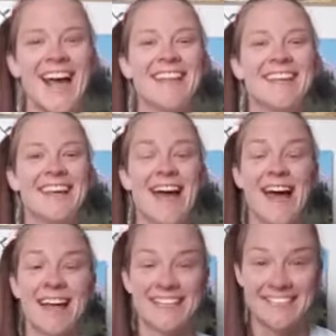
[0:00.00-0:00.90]
the
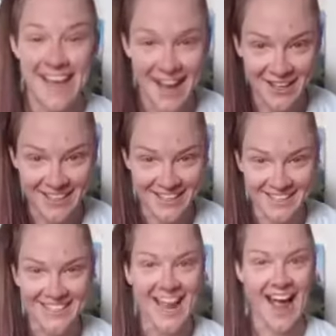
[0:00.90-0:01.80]

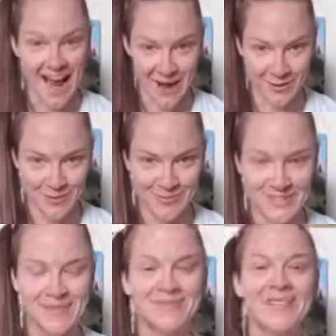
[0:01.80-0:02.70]
Italian
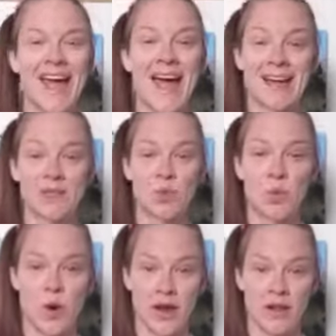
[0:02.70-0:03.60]
Alps, as
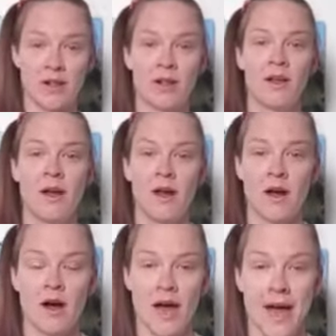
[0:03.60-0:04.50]
well
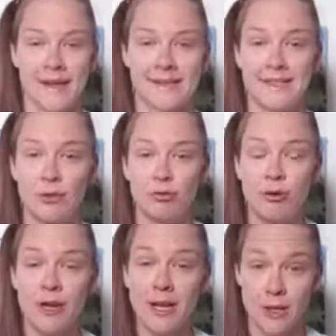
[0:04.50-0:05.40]
as the
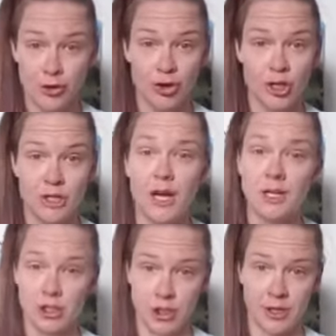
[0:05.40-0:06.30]

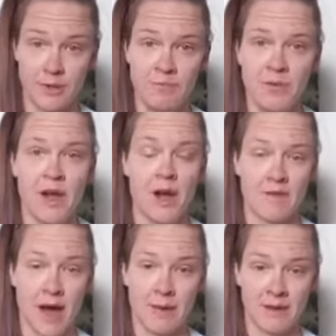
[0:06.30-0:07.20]
reintroduction of
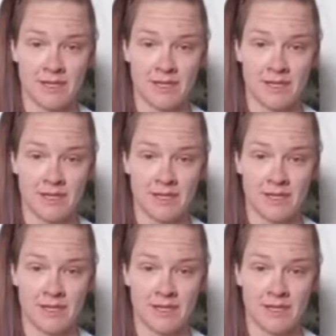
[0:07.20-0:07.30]
ibex